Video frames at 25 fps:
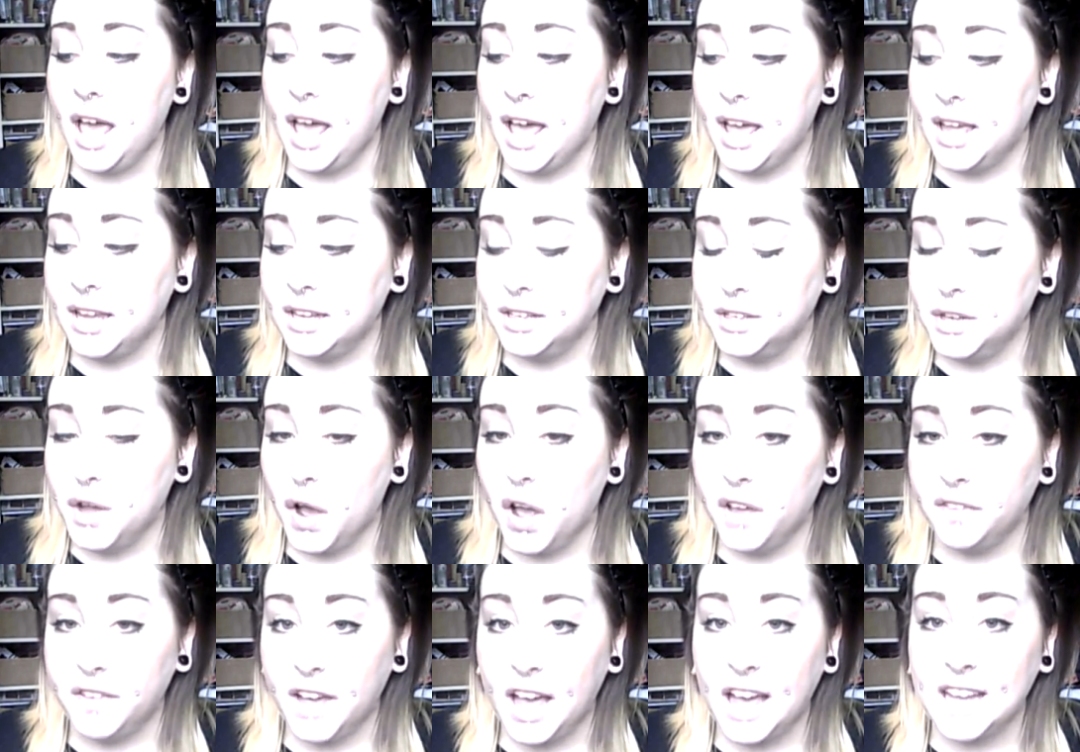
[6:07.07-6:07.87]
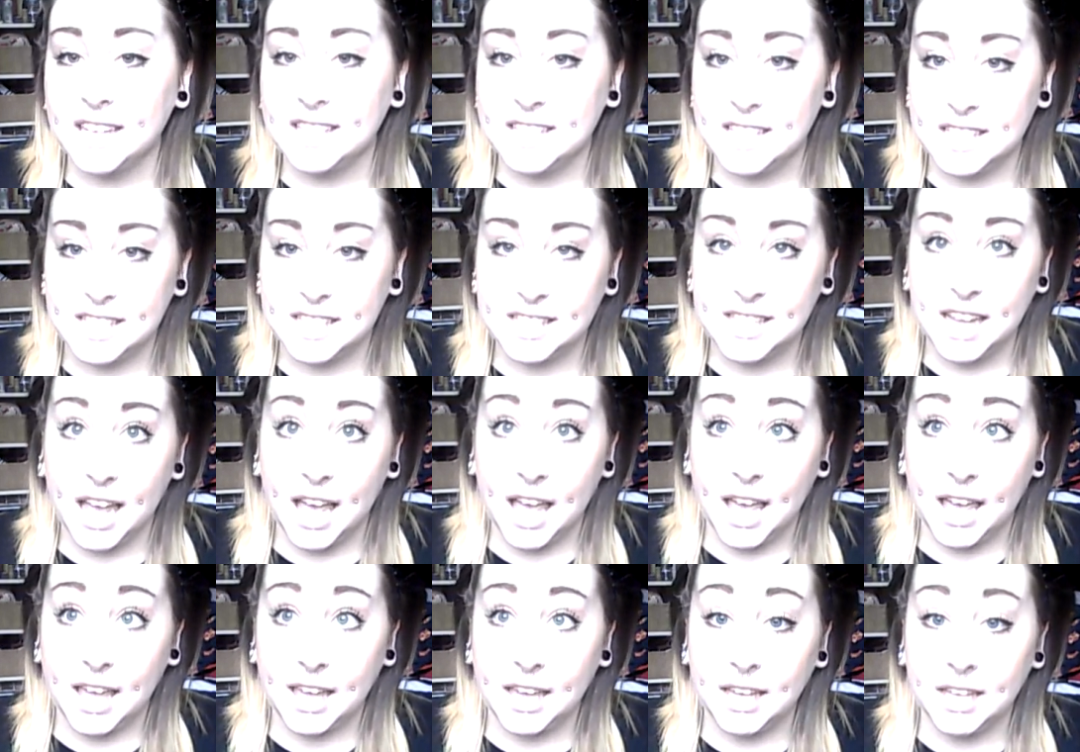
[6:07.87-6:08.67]
And I've had to
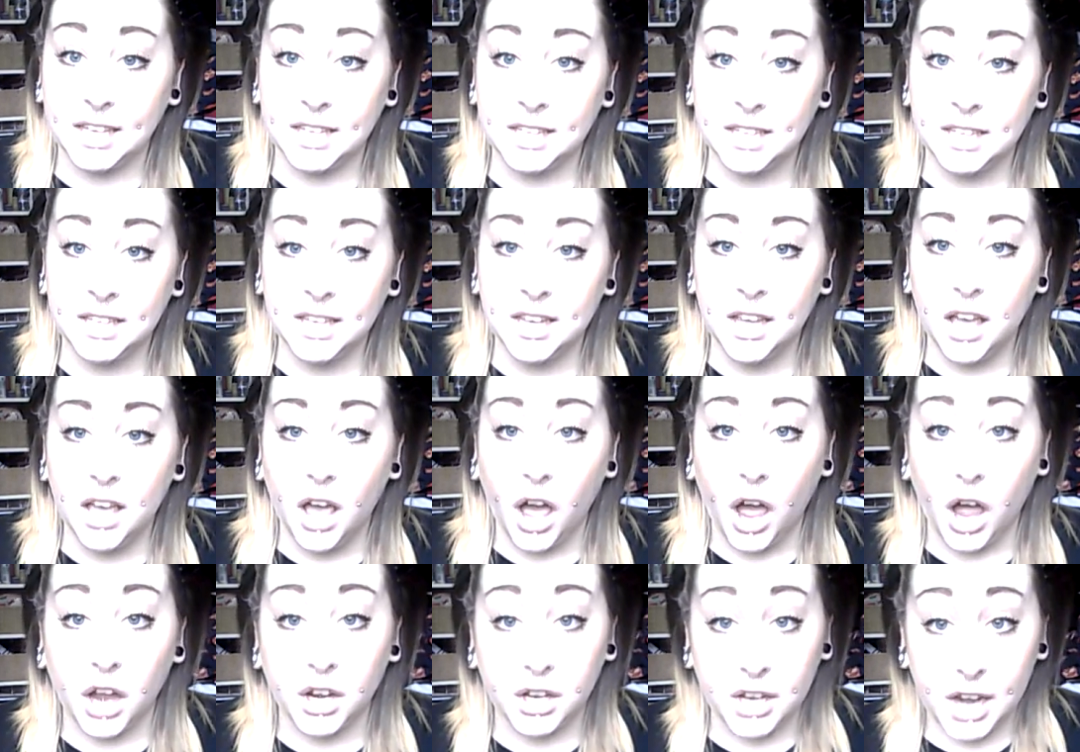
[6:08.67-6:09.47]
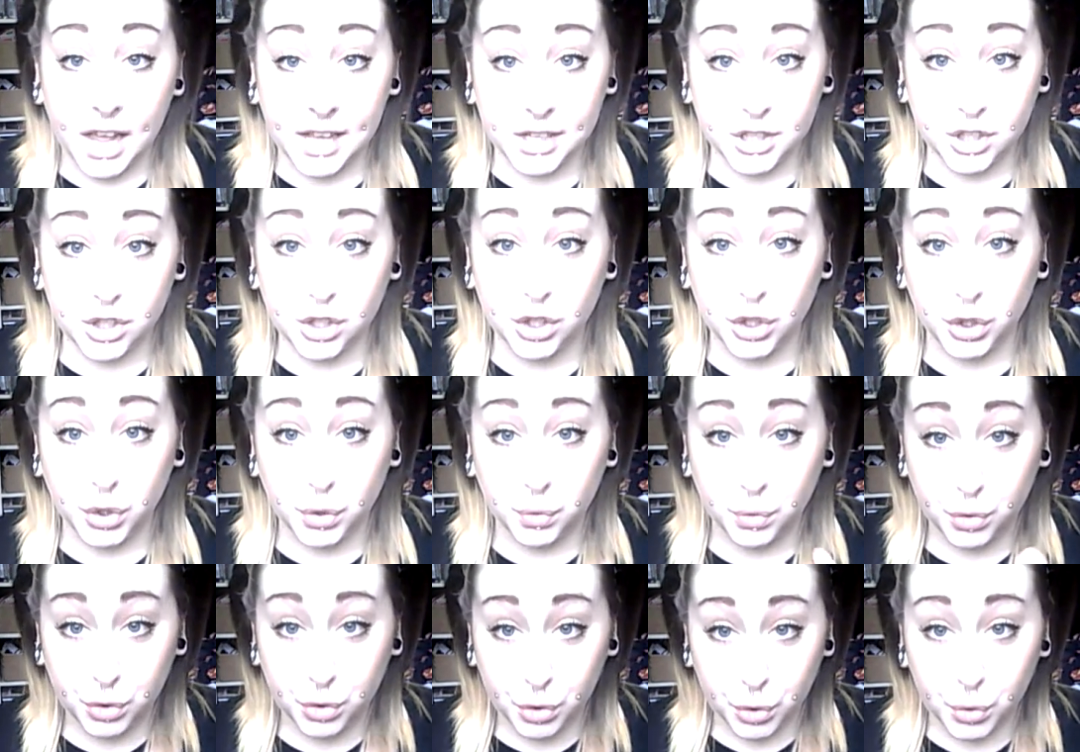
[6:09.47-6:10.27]
say, unless
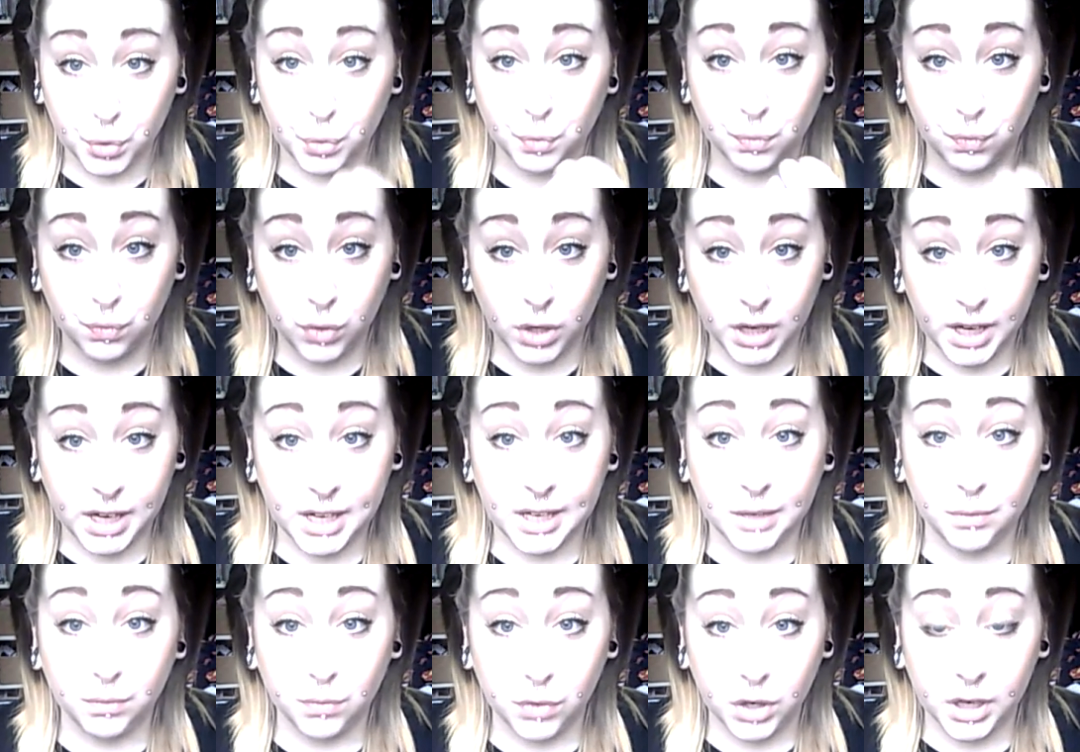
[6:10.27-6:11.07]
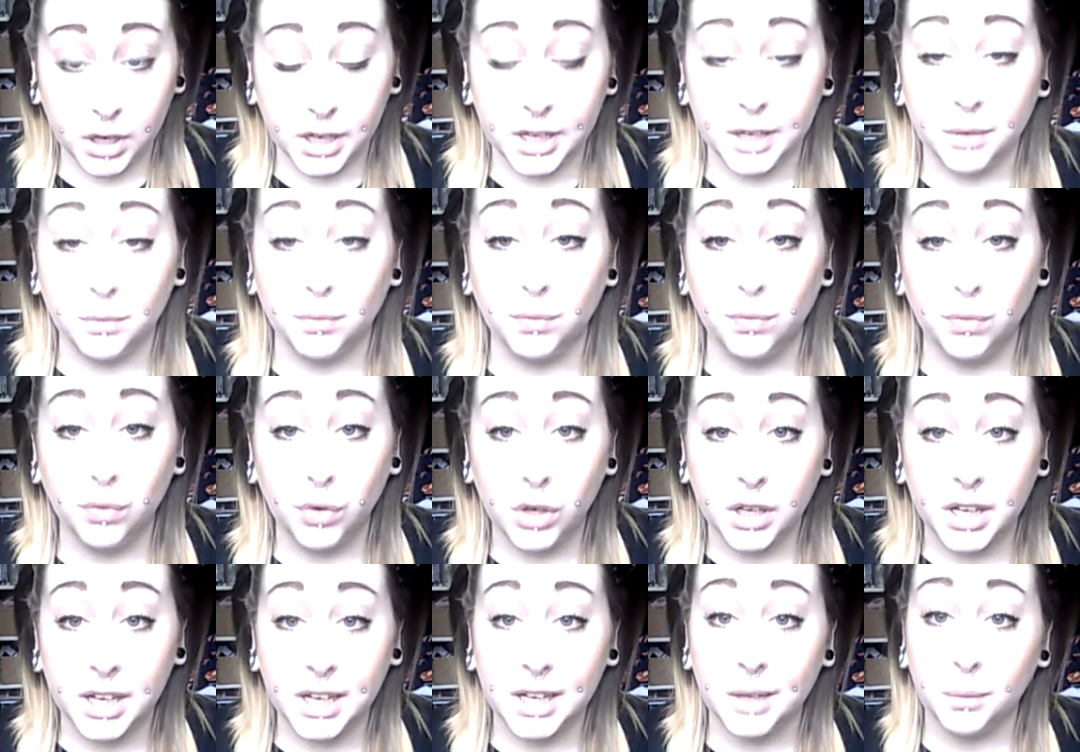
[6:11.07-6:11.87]
you do really, really,
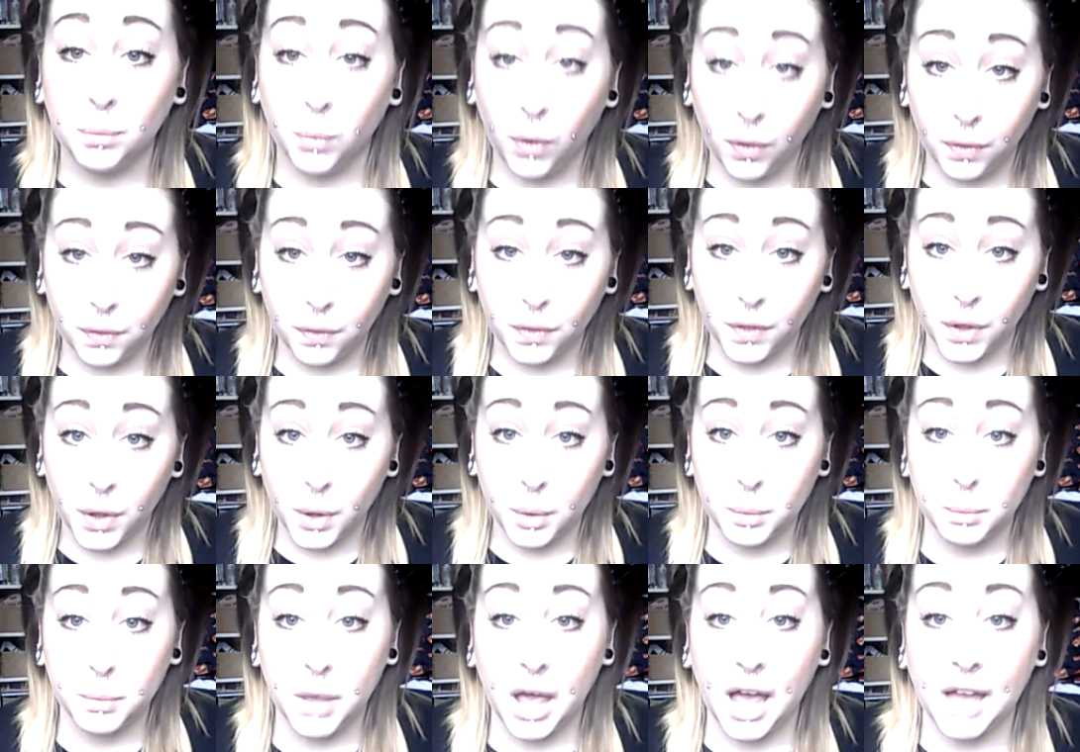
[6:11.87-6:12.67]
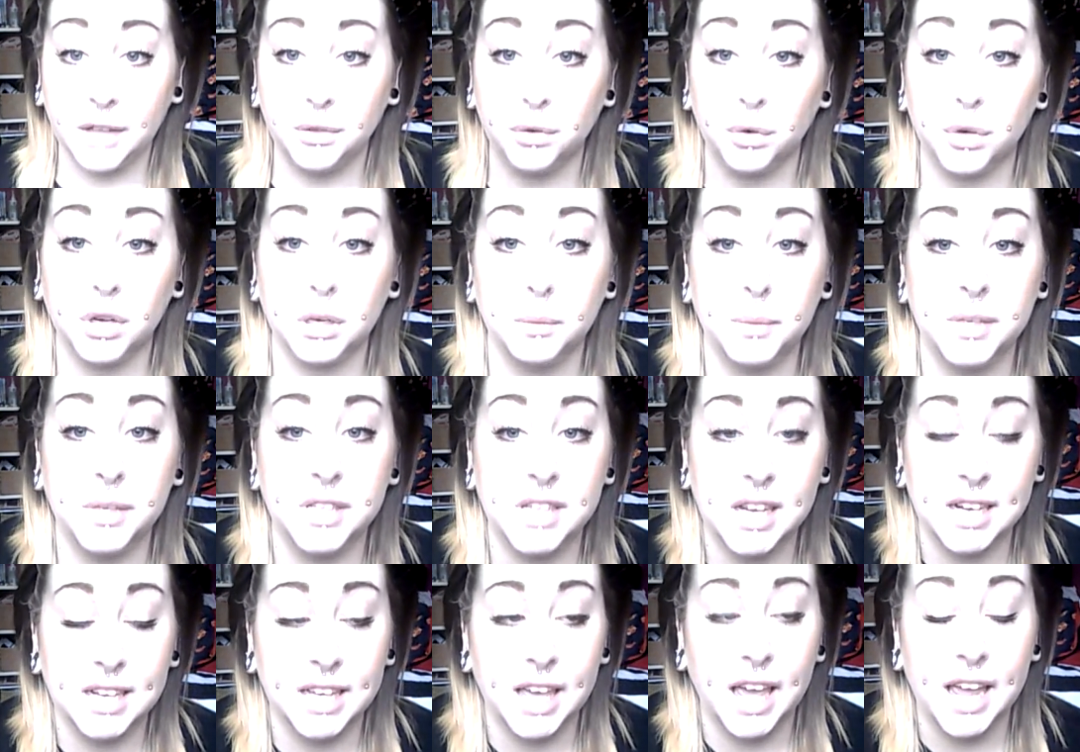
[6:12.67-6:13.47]
really want them and you're going to be
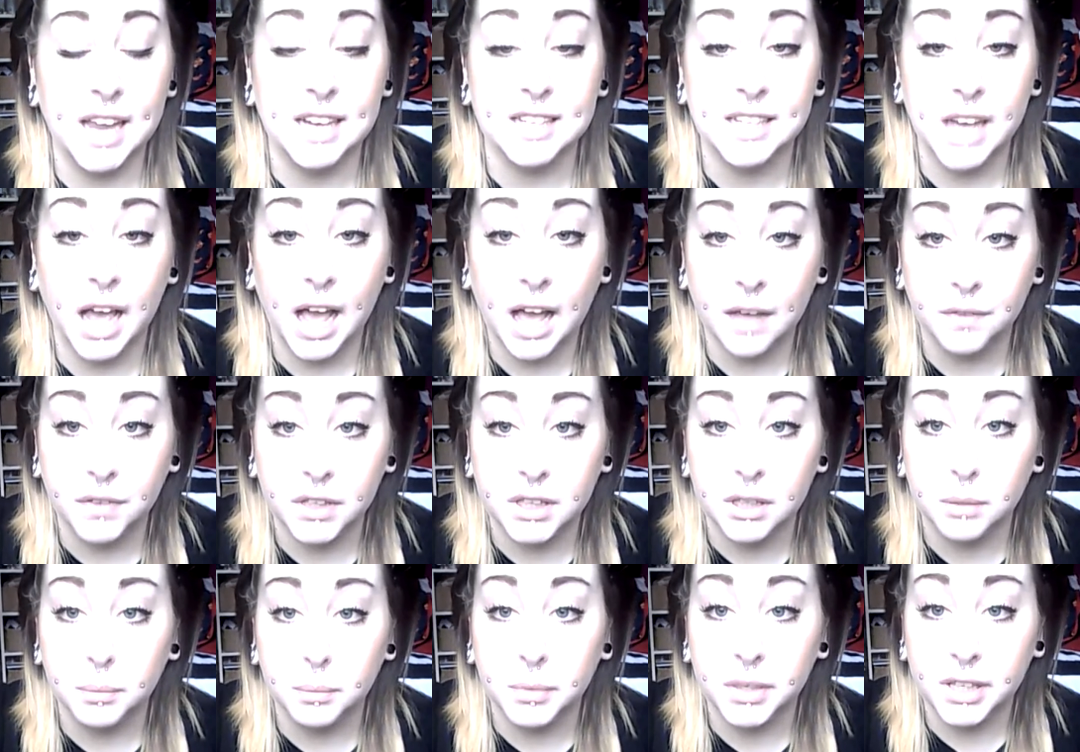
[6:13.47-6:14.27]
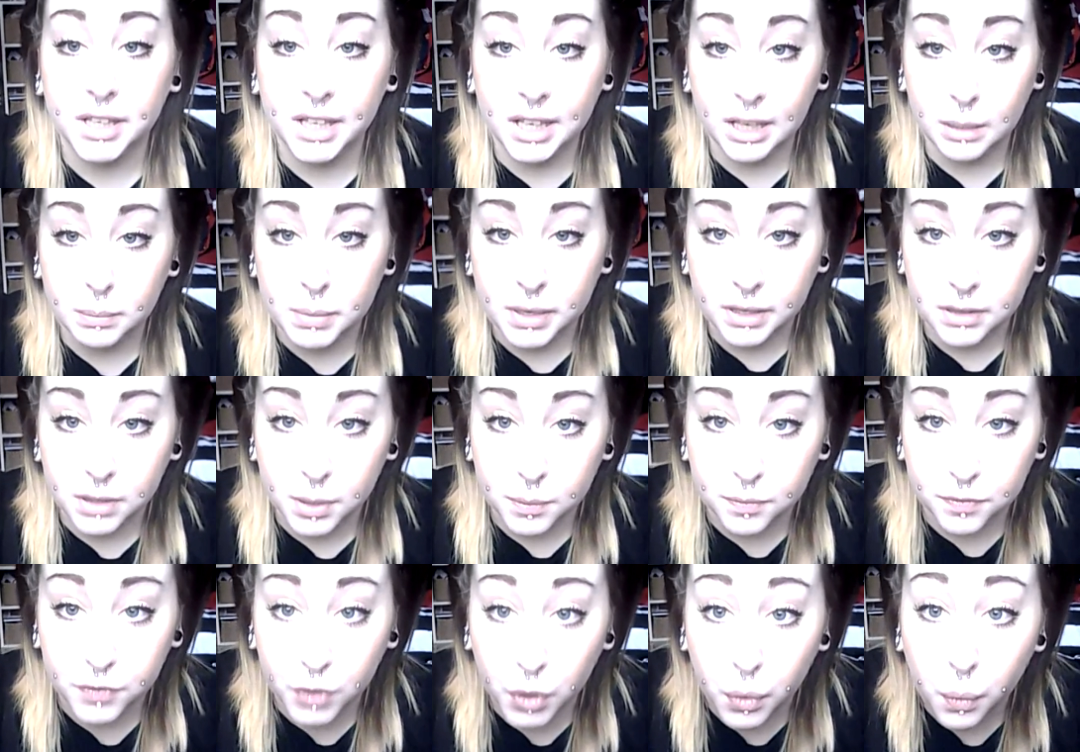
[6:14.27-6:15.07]
dedicated to having them and keeping
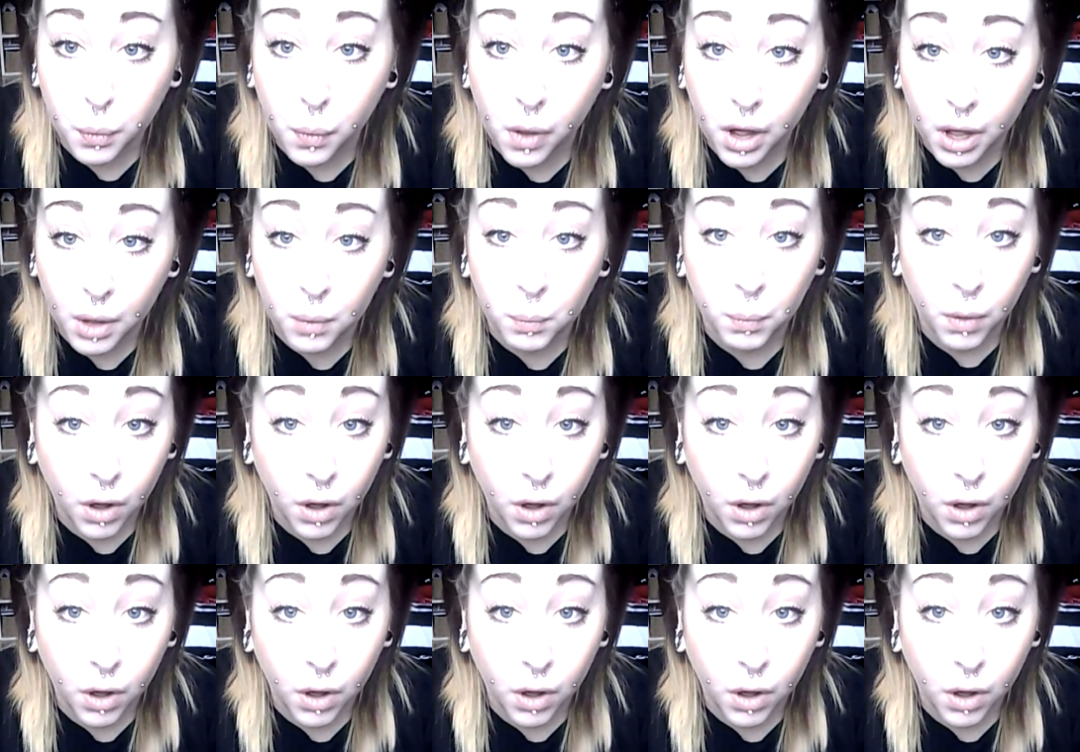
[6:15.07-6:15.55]
them for quite a